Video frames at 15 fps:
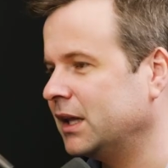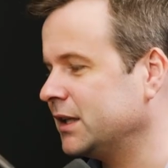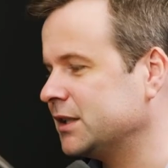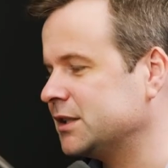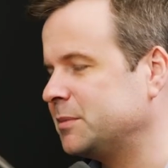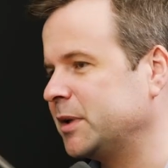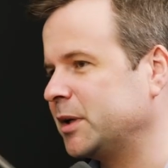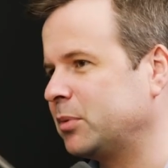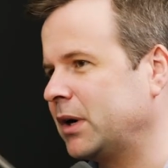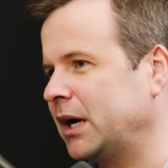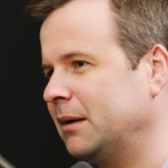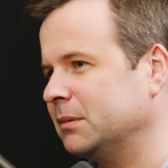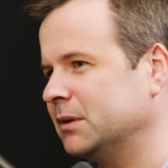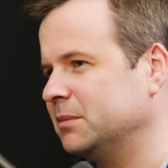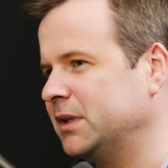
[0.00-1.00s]
think it's a big
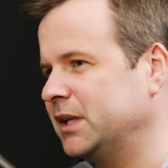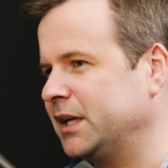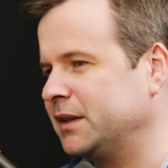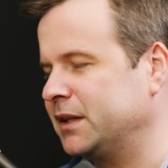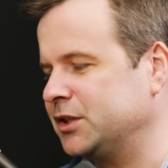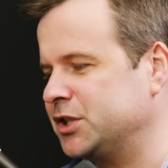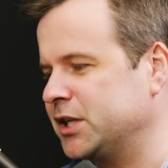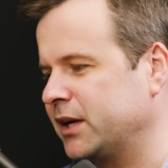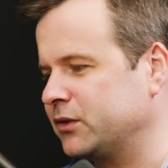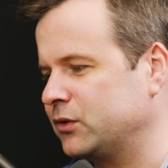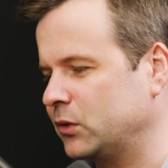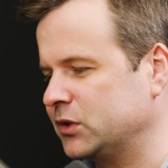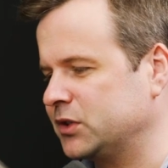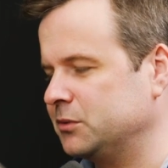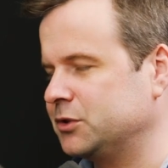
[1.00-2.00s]
problem, and I think yeah. Jack
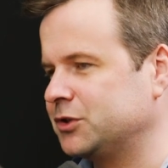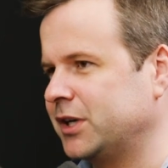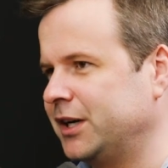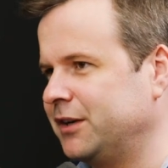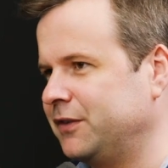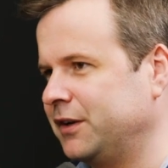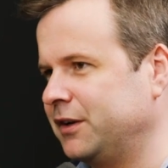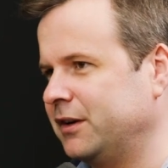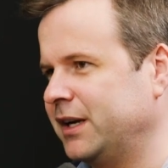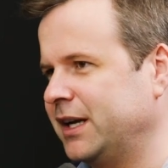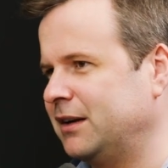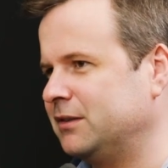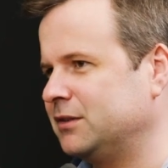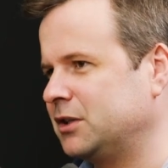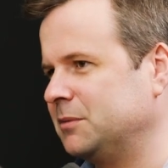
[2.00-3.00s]
Dorsey was trying to figure it
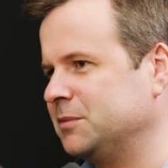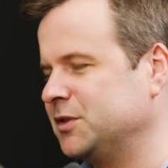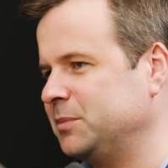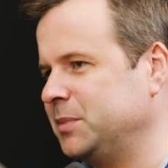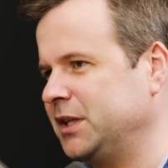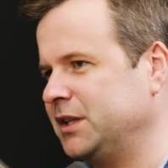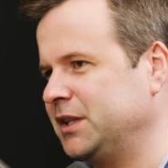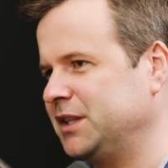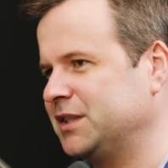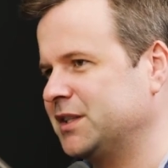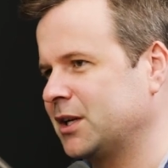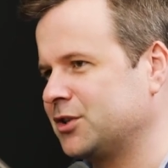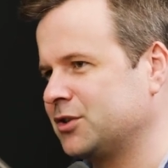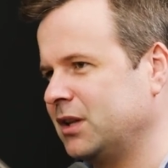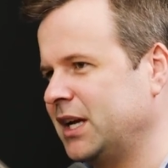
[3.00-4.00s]
out in terms of being
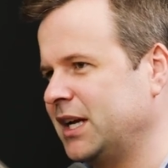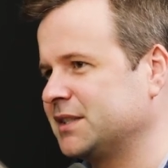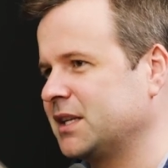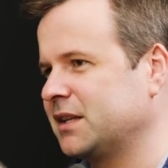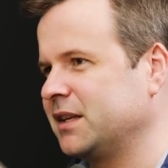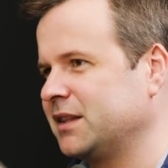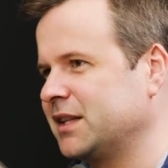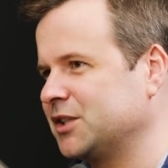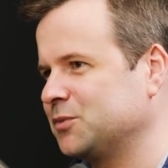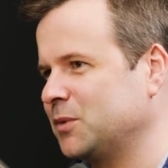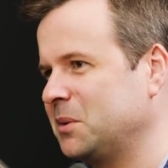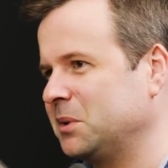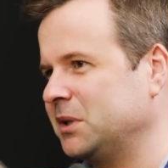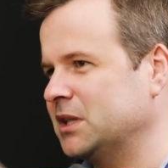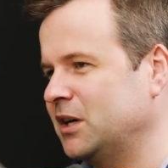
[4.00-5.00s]
decentralized. I think that's
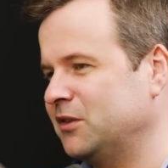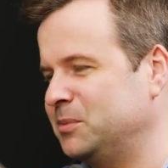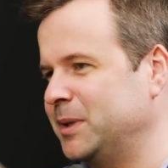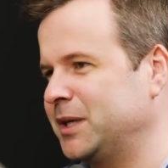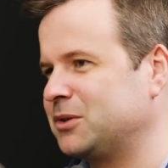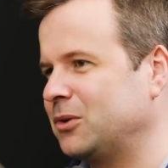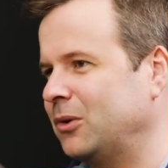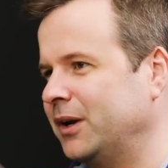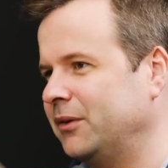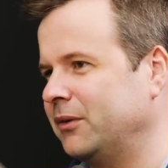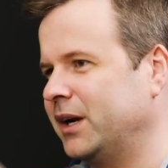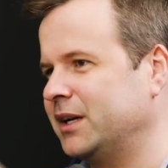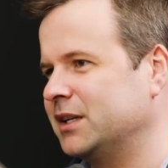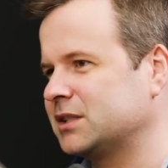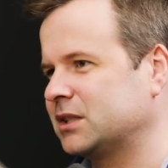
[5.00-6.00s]
why we love Bitcoin,
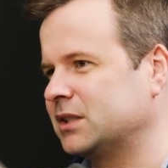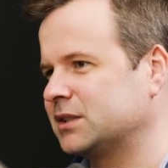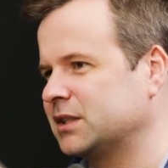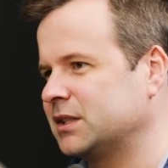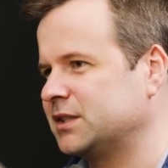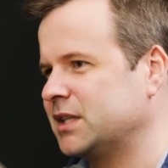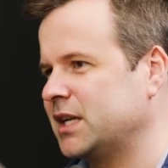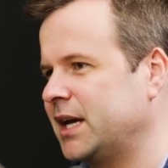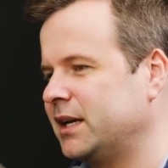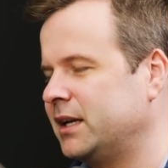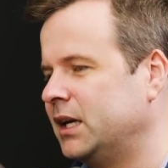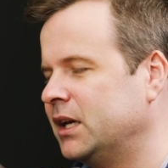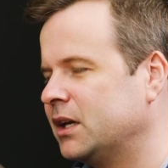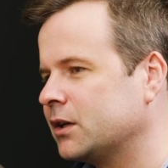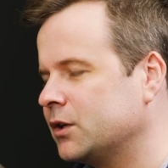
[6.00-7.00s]
right? Is because mm-hmm. it's not not
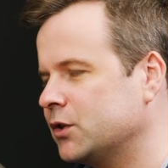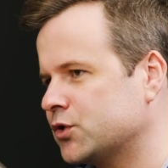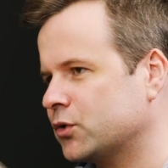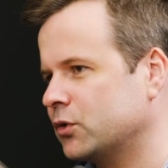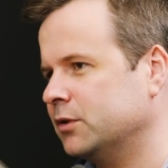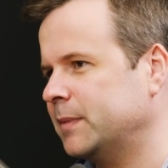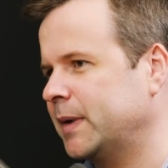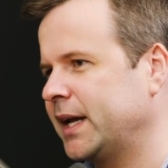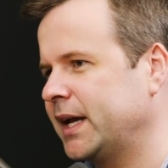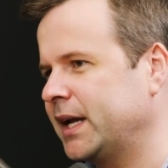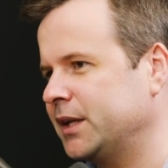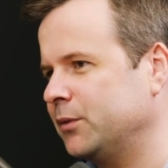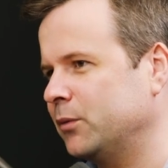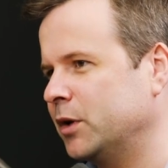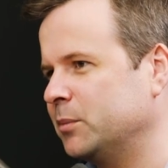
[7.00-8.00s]
controlled by
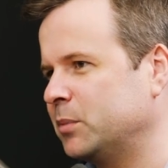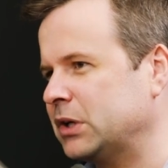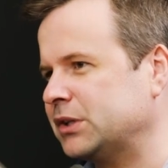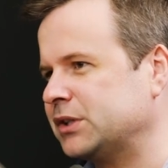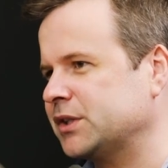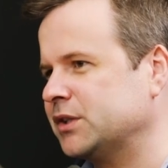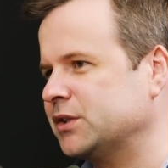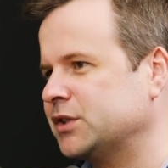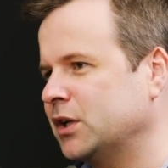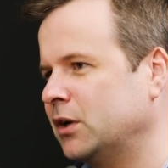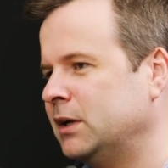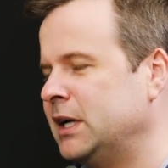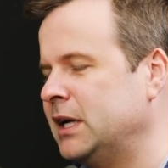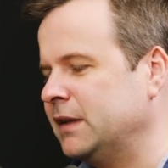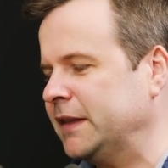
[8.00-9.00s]
any one person. So
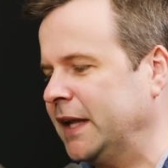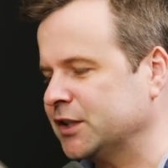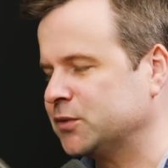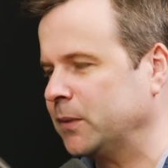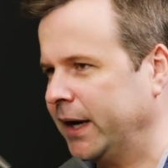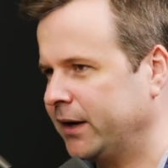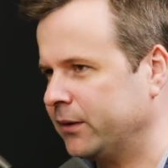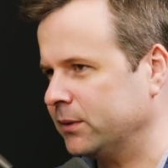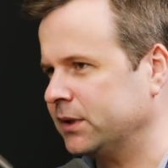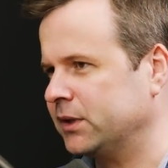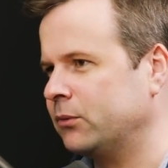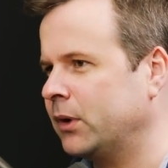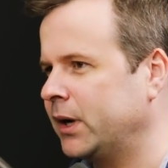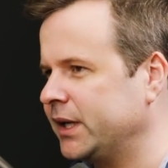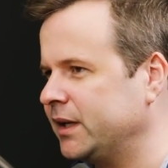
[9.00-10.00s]
that's why I really
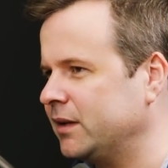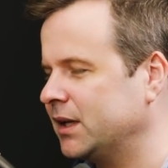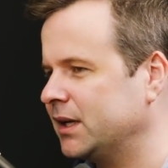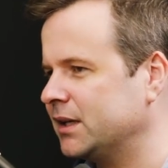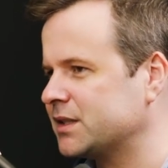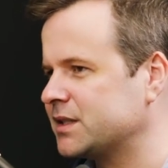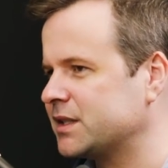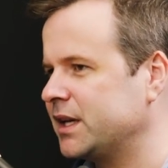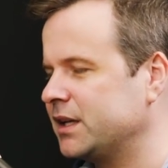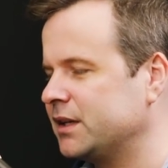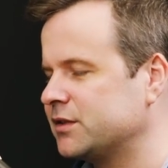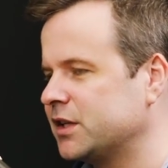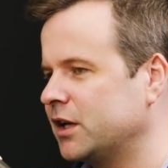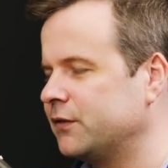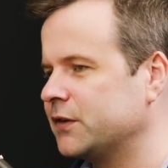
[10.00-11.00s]
want Elon to stay
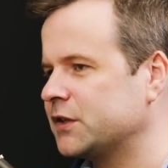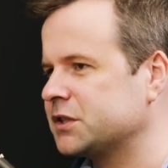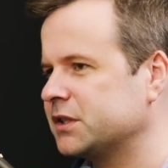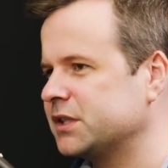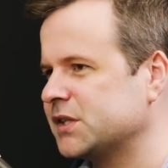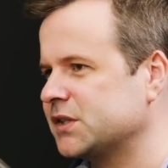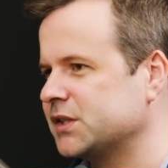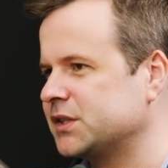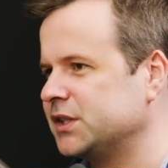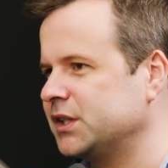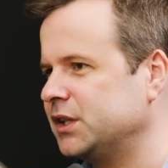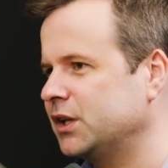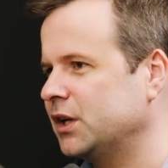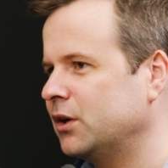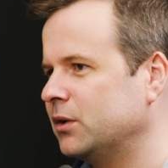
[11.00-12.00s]
selfishly as the
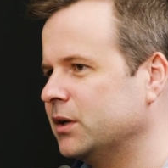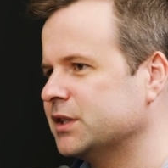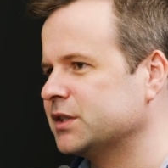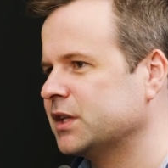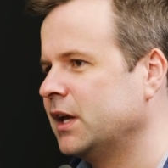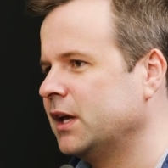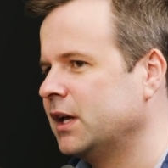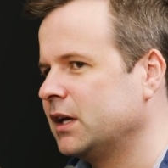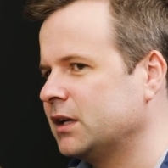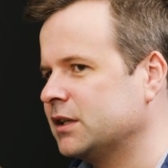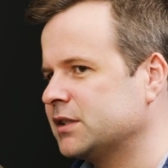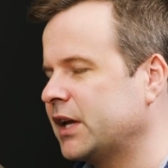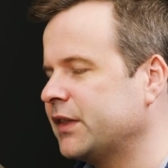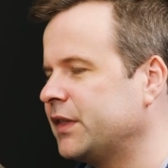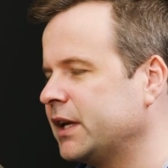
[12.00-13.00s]
CEO is
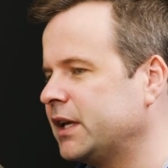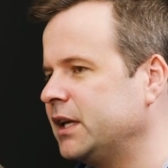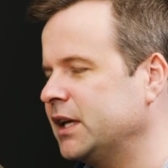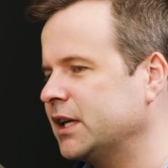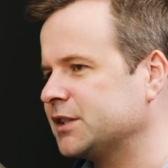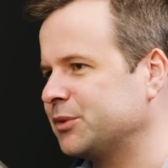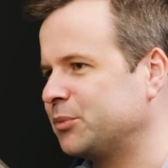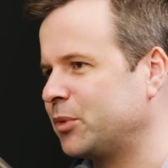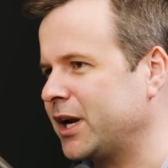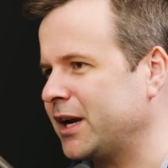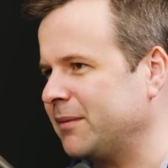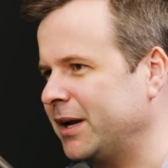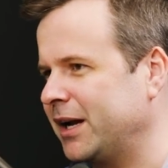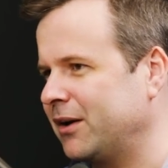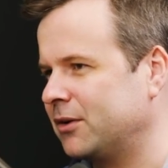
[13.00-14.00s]
because I think he has the
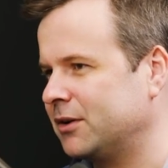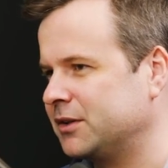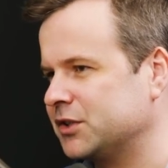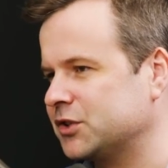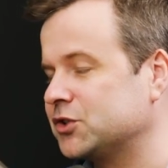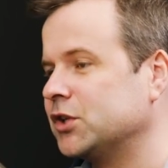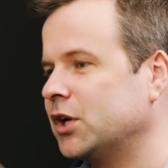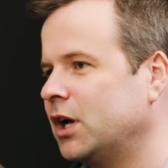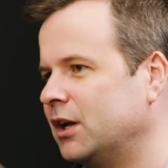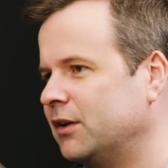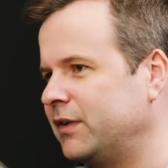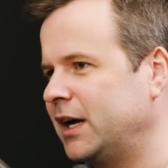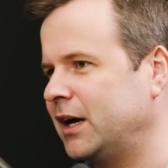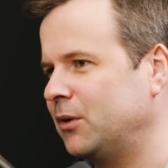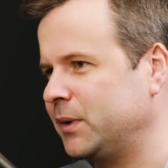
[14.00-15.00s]
brain power to solve
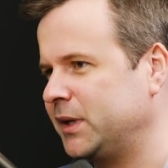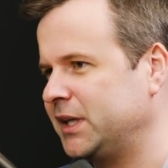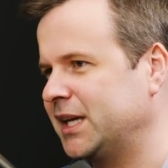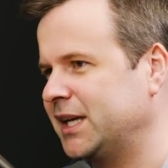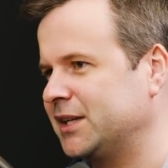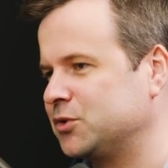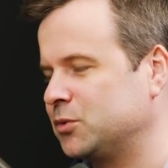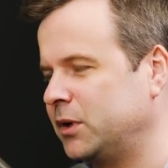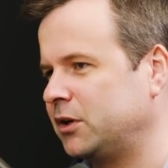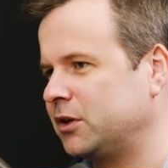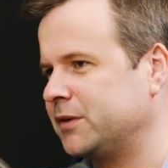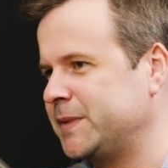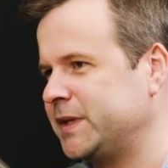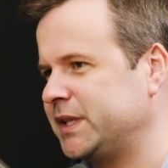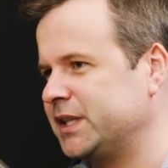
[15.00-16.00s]
how we get Twitter
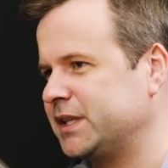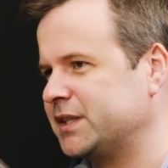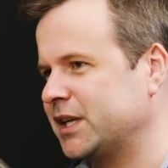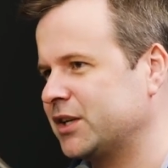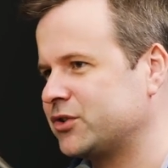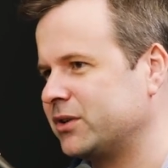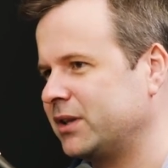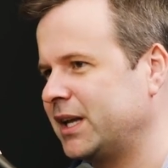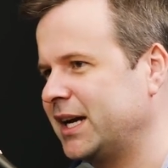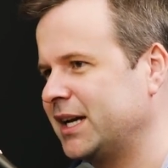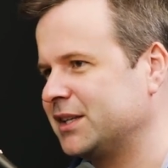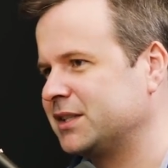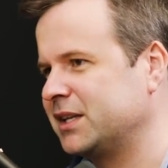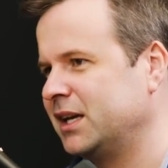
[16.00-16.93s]
to be decentralized